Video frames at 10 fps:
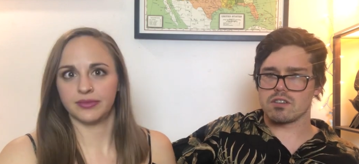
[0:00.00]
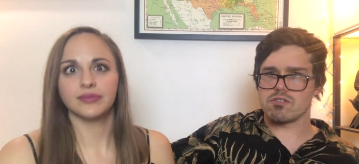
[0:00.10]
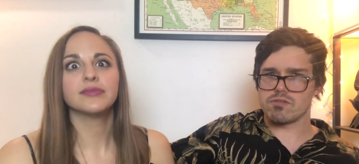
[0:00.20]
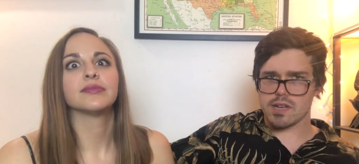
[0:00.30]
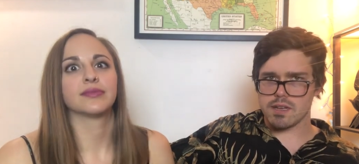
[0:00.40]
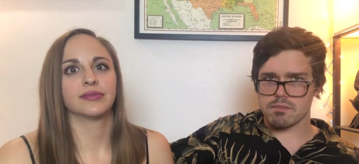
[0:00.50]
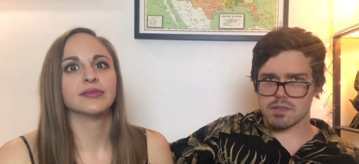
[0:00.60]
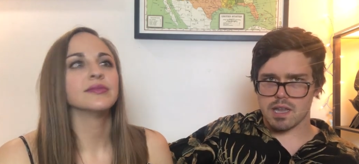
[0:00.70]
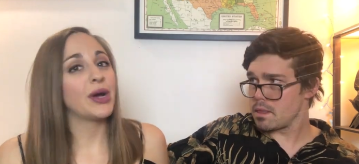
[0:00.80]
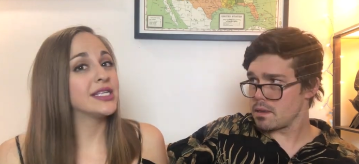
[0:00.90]
Speaker 1: their
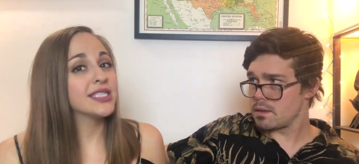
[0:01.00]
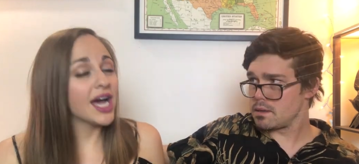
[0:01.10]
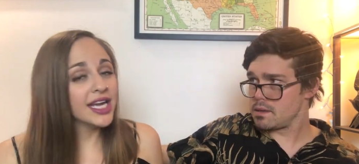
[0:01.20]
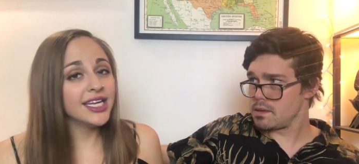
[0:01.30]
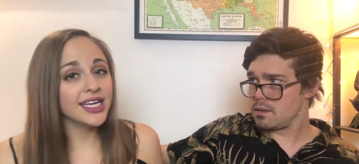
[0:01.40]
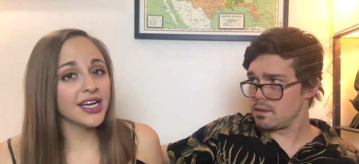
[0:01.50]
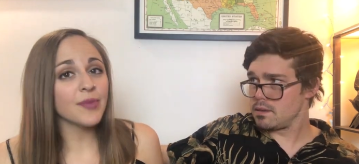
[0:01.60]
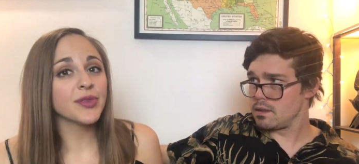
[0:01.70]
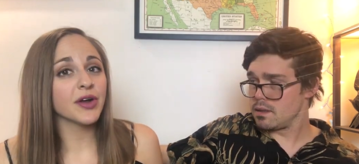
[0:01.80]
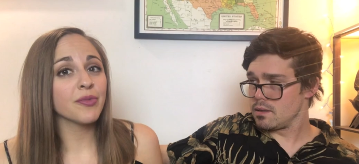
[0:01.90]
dreams.
Speaker 2: By tidying
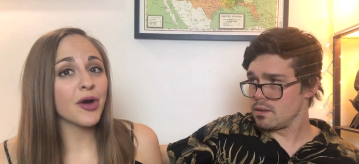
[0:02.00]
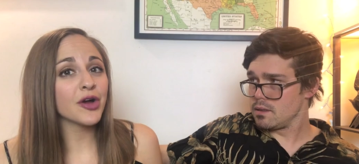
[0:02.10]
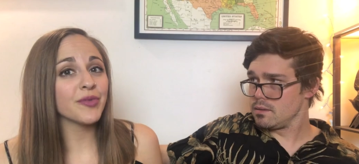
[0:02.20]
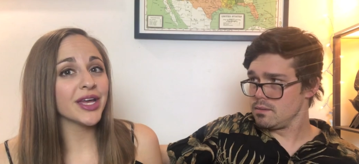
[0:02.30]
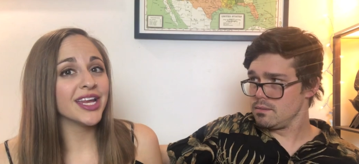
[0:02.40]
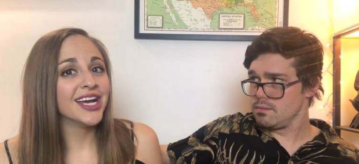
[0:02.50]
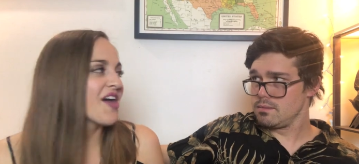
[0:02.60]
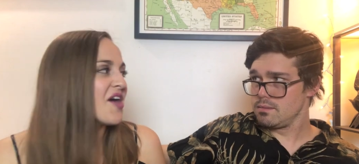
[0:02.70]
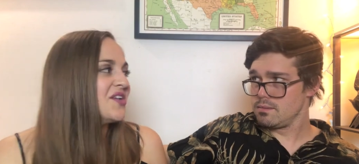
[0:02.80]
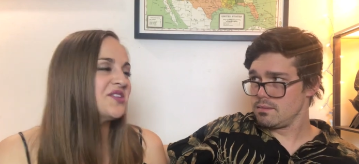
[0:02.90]
up their apartment,
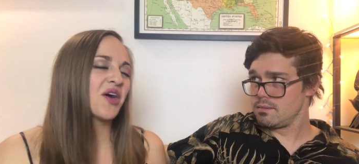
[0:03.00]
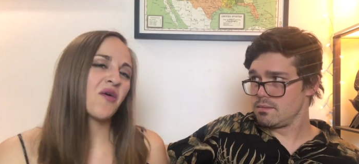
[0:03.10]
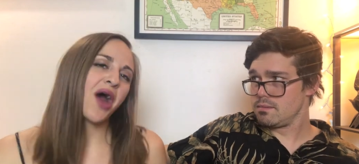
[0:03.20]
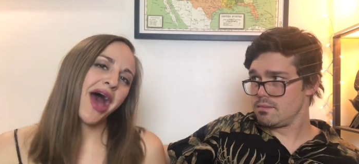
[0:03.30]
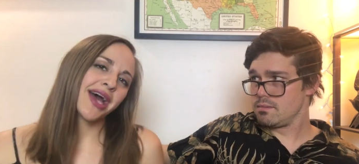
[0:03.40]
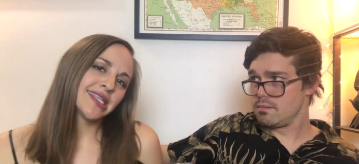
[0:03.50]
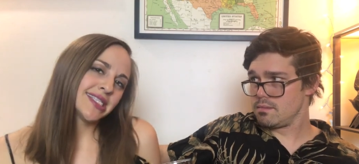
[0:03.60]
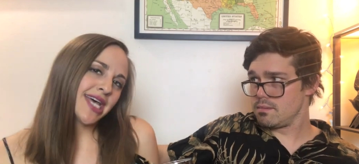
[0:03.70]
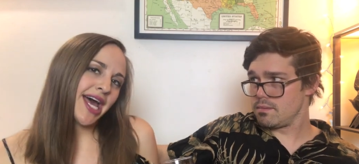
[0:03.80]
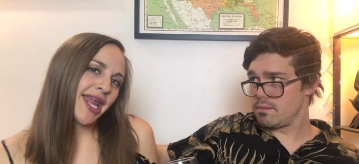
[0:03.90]
they also
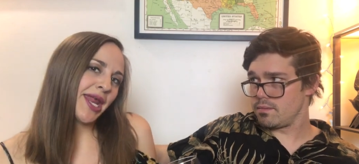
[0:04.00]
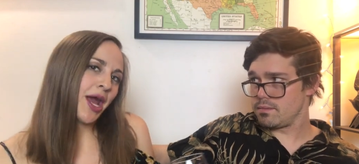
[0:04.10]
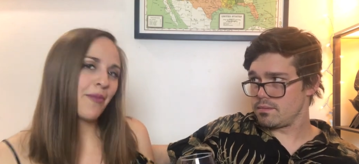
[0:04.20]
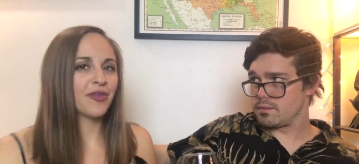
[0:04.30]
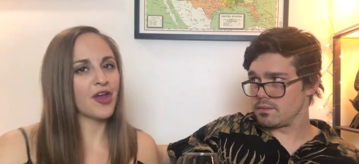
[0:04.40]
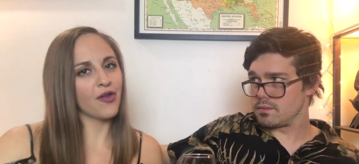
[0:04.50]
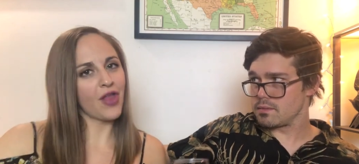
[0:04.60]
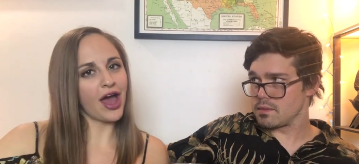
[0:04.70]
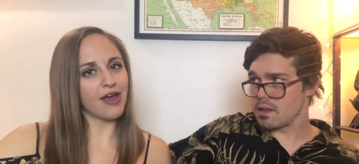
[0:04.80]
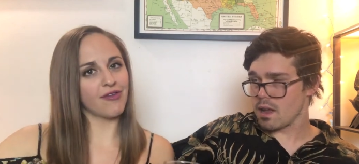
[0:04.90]
tidied up their
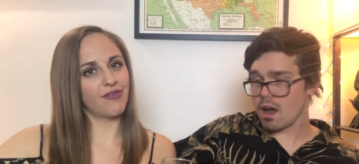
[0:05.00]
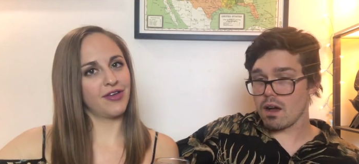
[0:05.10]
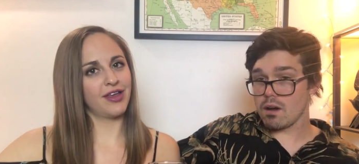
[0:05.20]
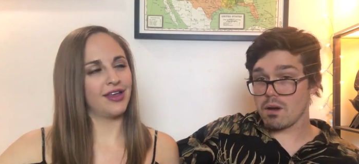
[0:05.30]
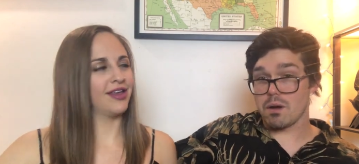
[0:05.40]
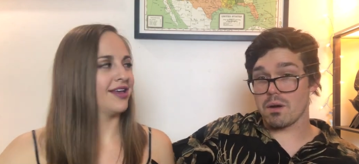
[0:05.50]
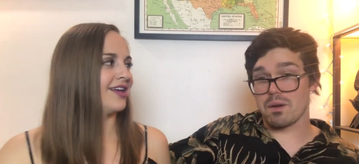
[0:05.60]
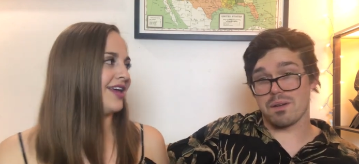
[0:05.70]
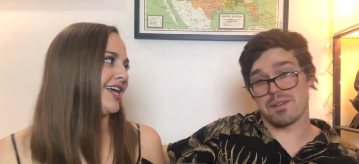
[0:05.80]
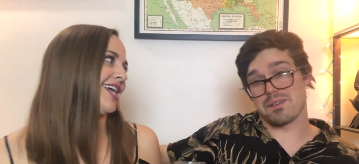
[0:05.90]
life.
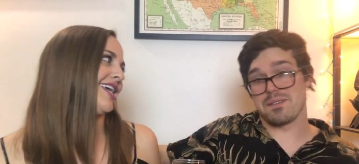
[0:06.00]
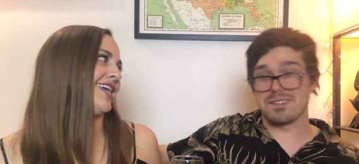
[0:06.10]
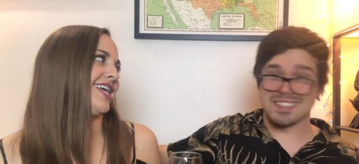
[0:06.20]
Speaker 1: Oh,